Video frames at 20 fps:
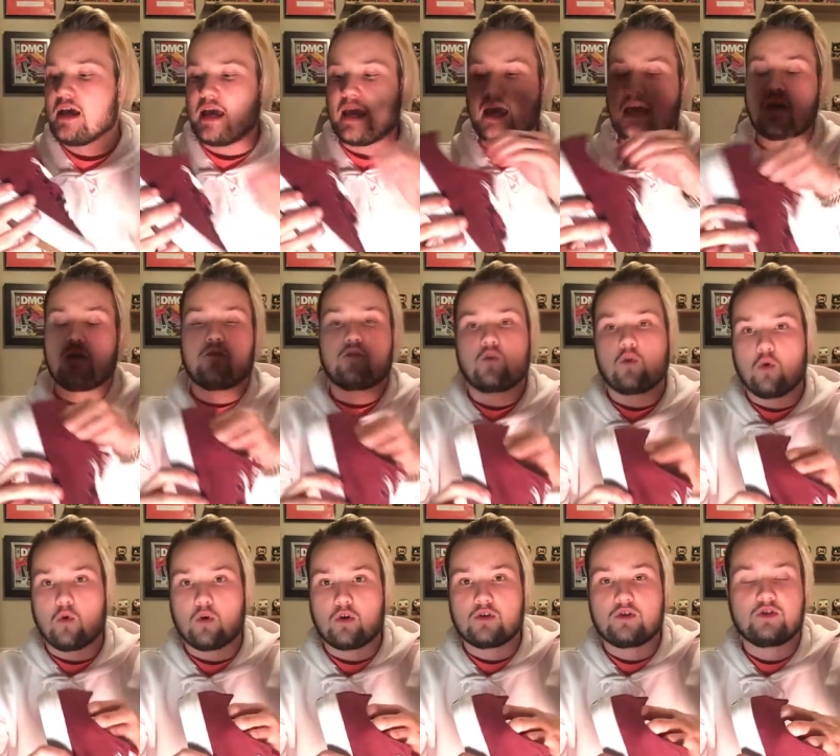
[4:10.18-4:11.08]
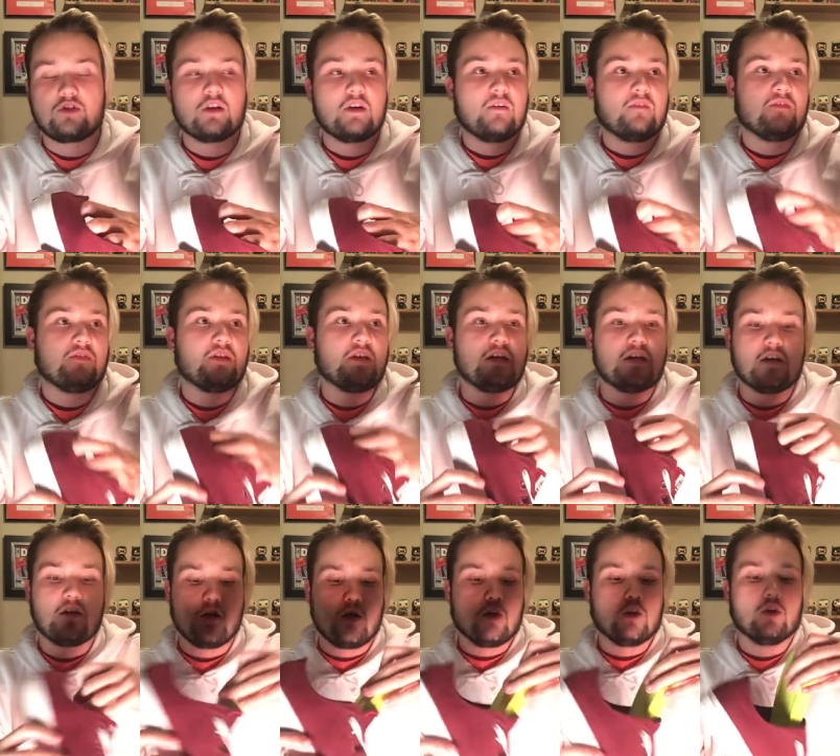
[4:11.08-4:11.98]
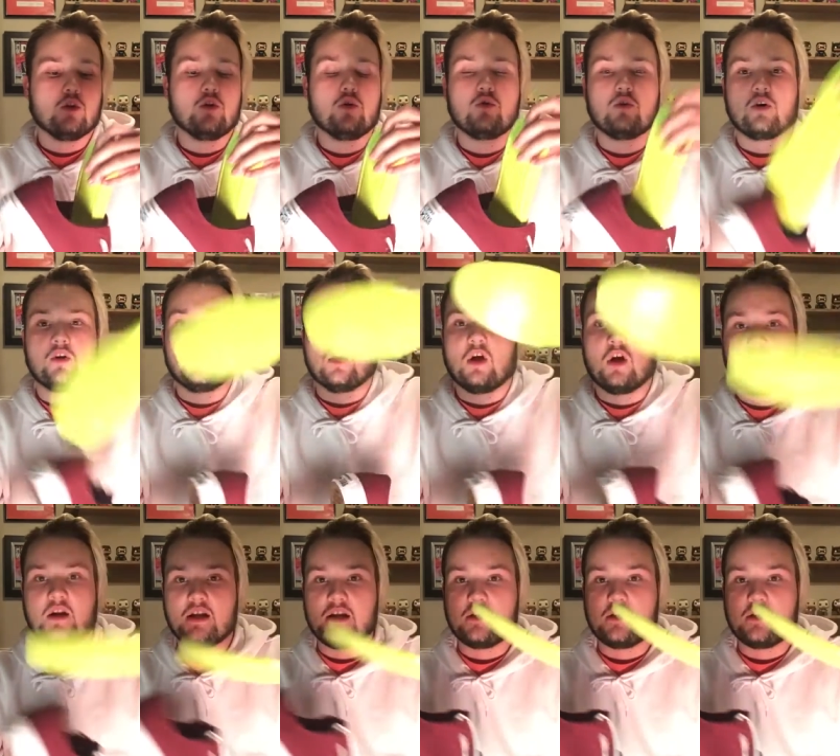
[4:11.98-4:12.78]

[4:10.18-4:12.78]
And of course, the Lunarlon